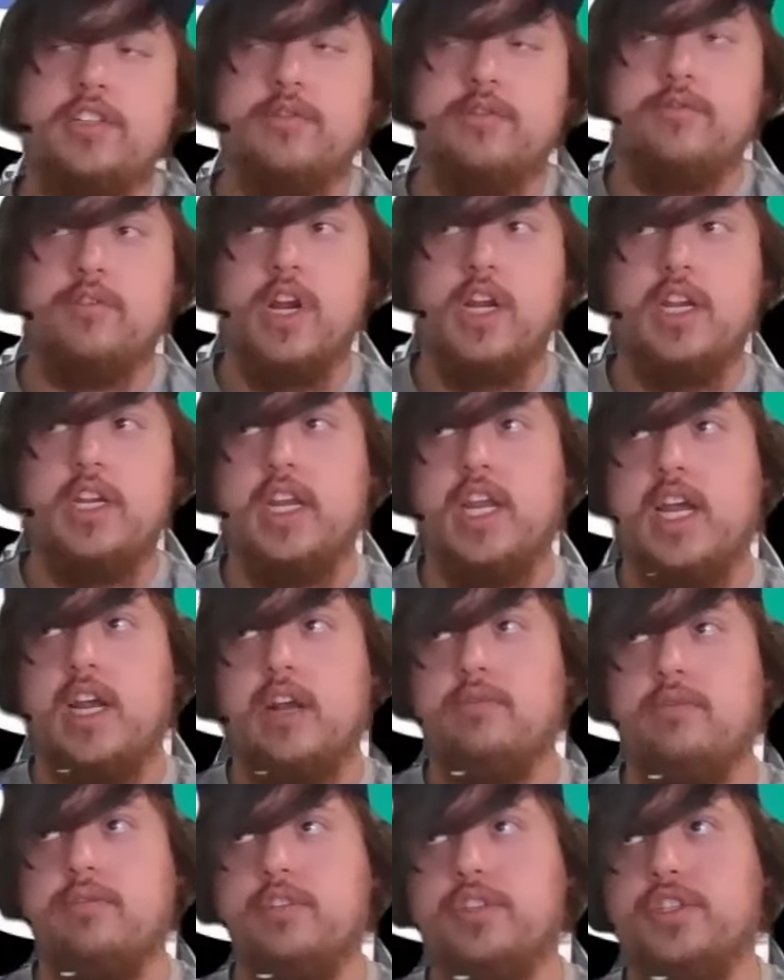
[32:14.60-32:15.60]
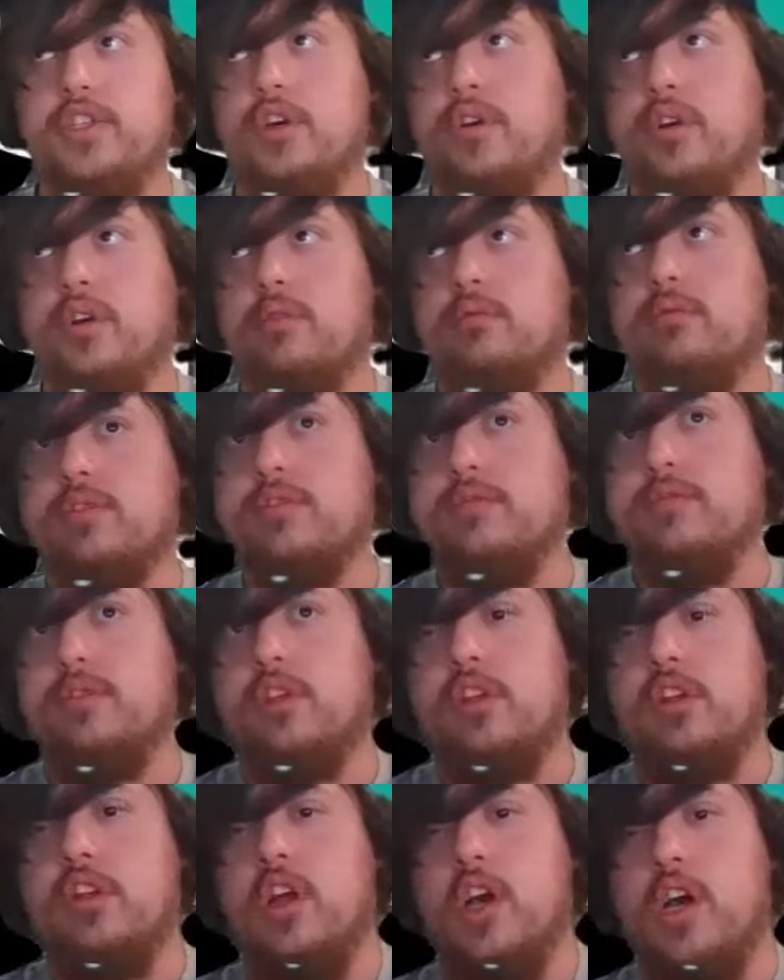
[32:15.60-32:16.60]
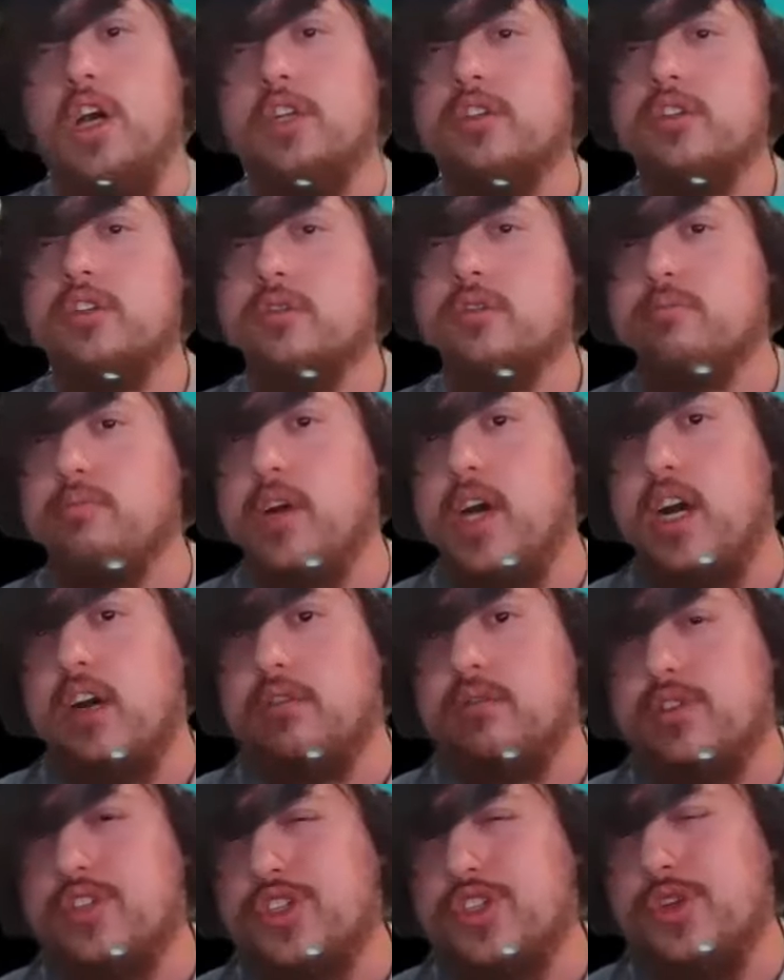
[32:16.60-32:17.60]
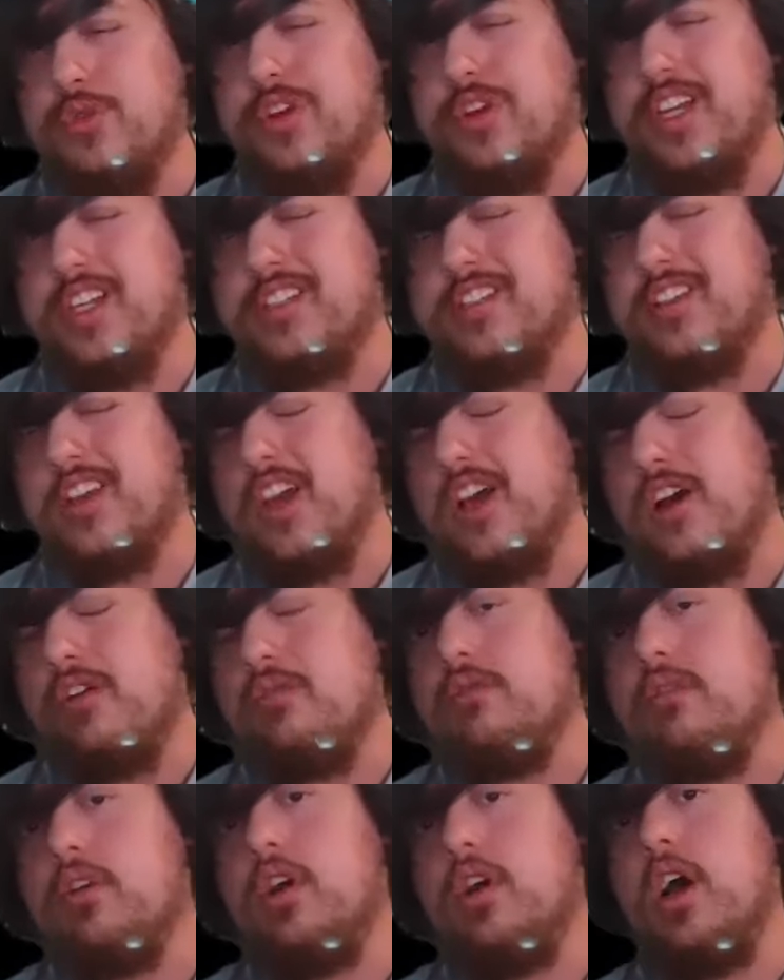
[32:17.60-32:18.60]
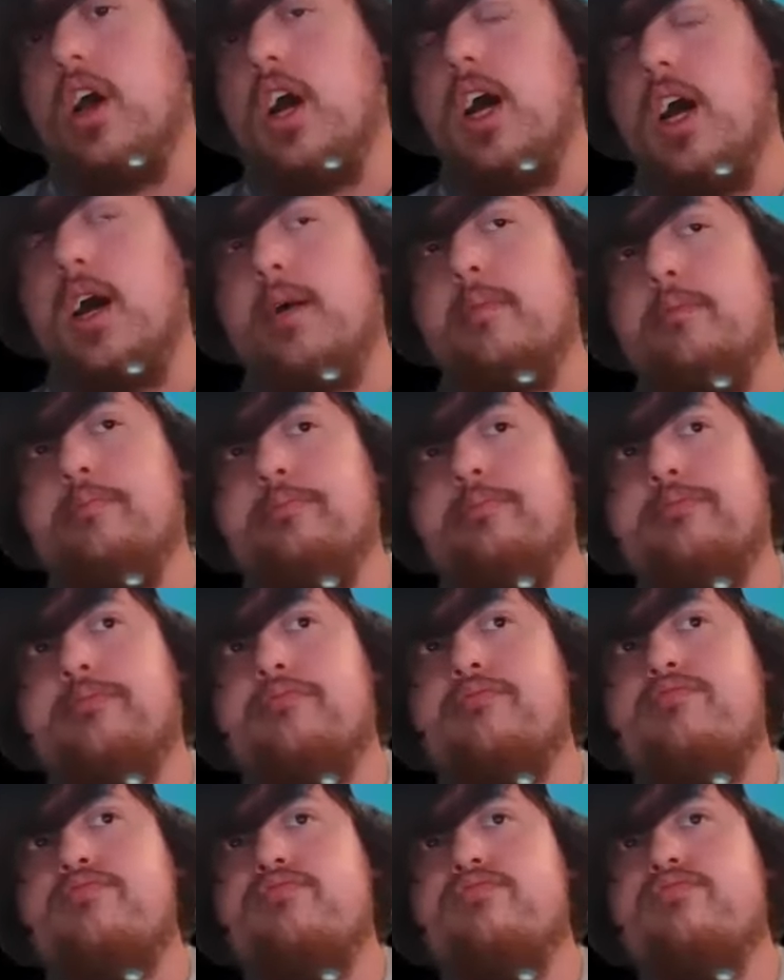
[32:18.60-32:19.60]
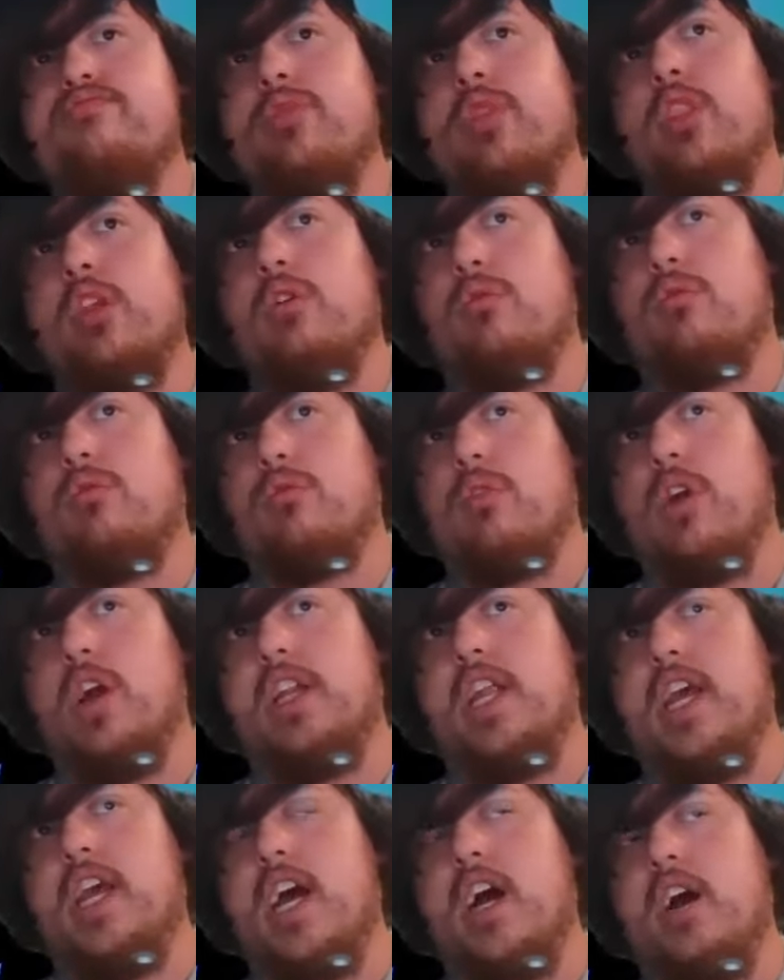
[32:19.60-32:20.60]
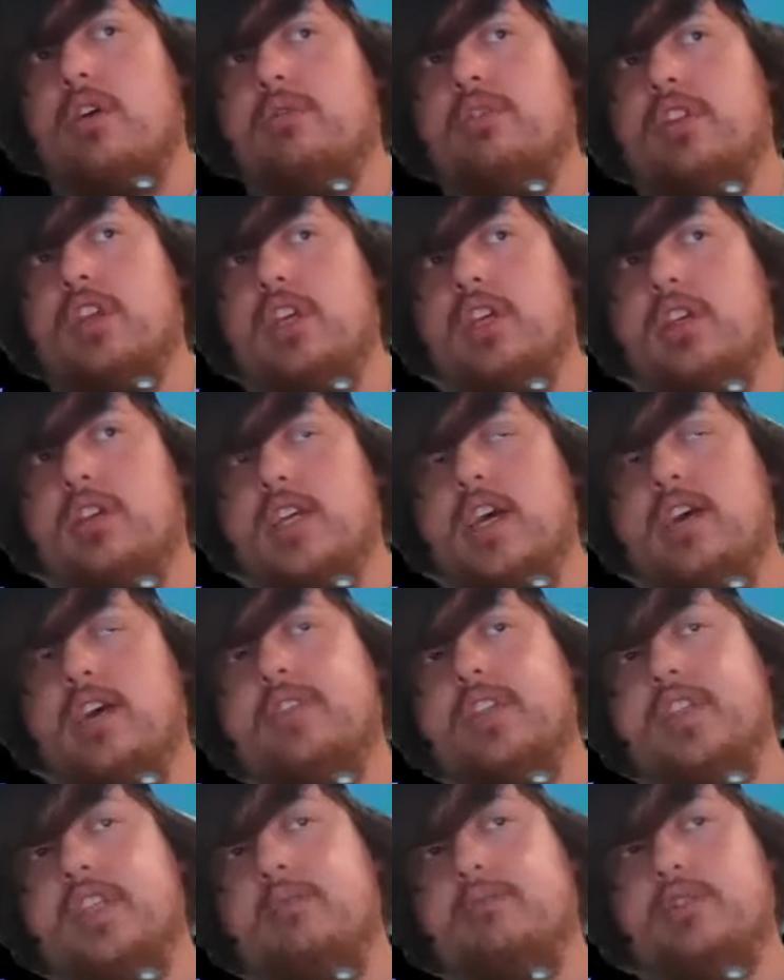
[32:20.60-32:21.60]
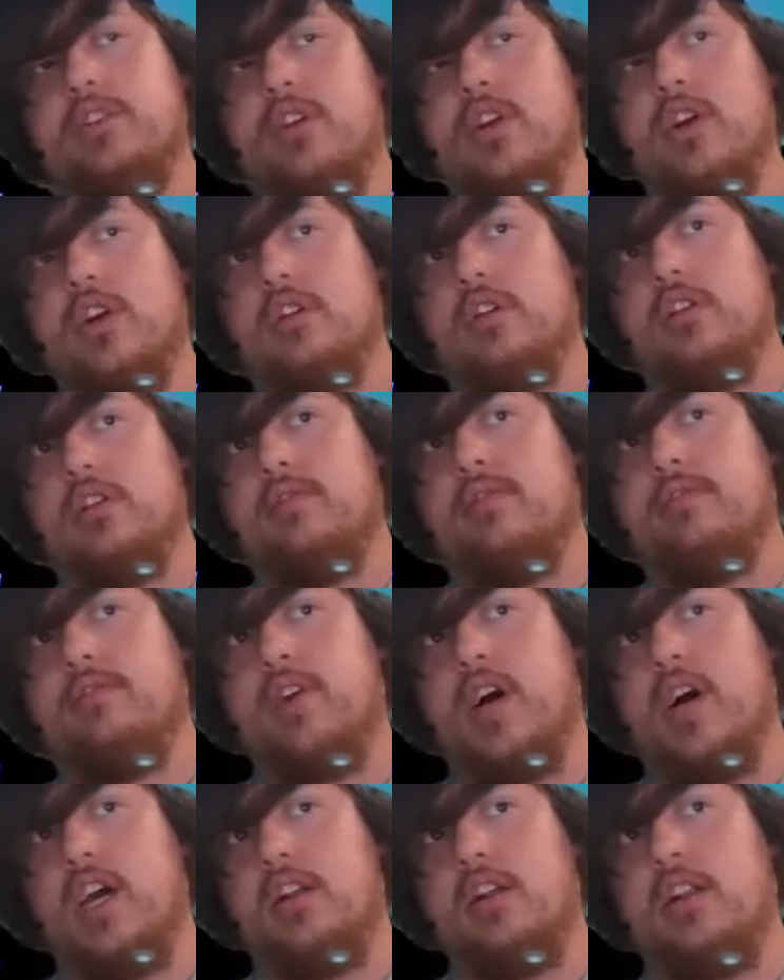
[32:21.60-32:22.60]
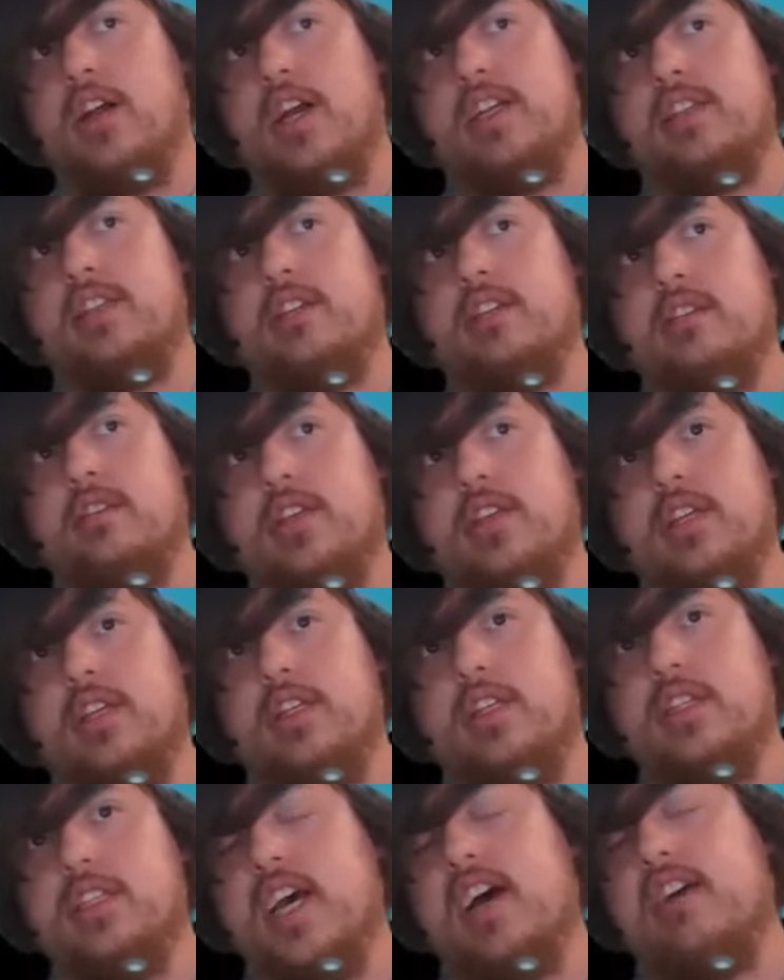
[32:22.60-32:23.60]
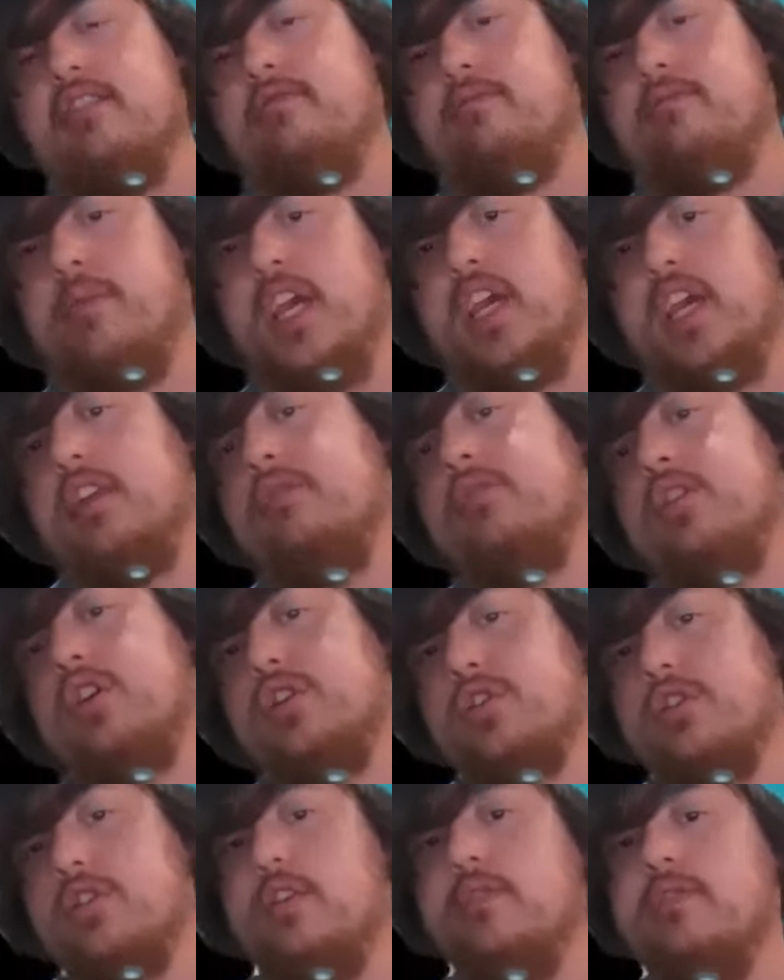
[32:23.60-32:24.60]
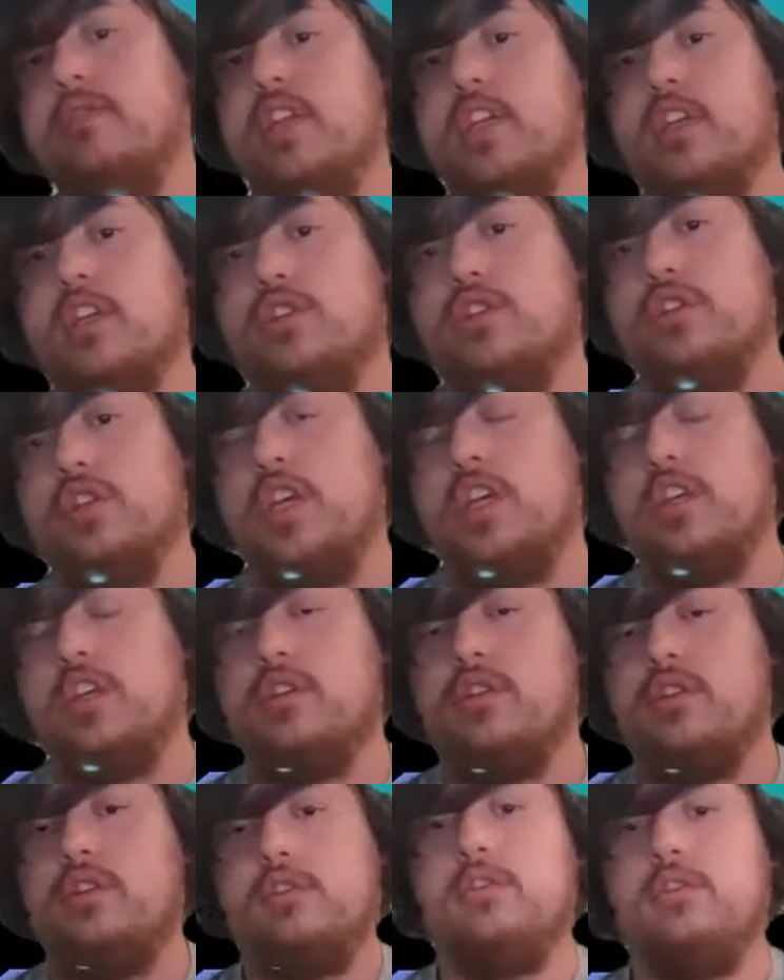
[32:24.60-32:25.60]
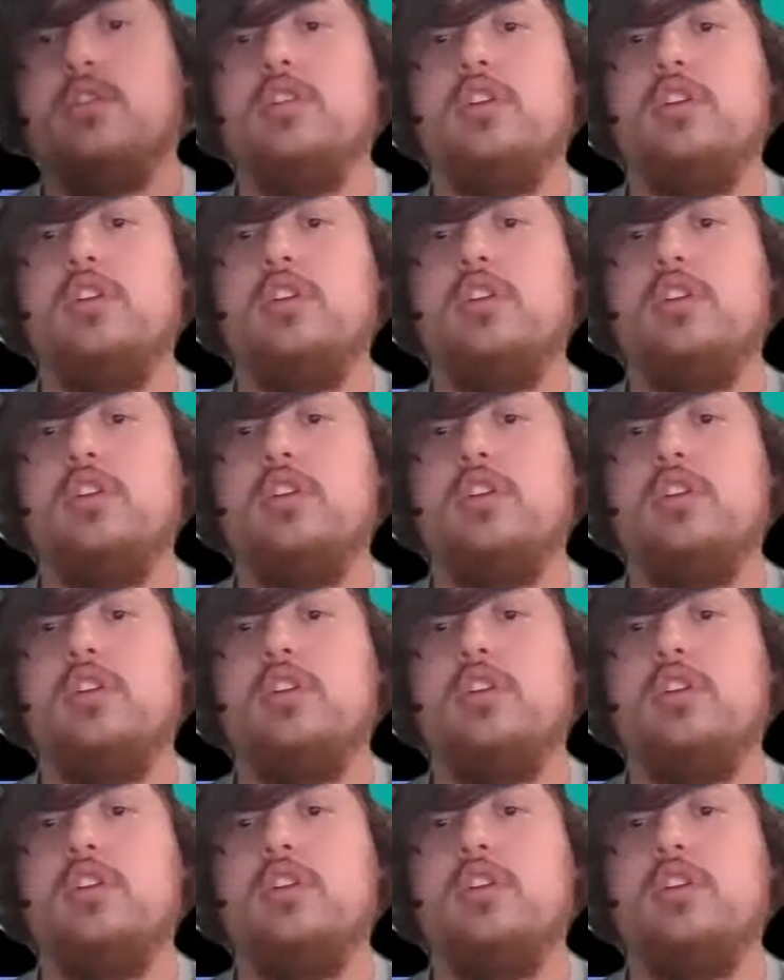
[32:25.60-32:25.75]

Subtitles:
of right now, the token was fully launched about 2 weeks ago. Right now, the dev team is currently finalizing the dev beta version of the exchange.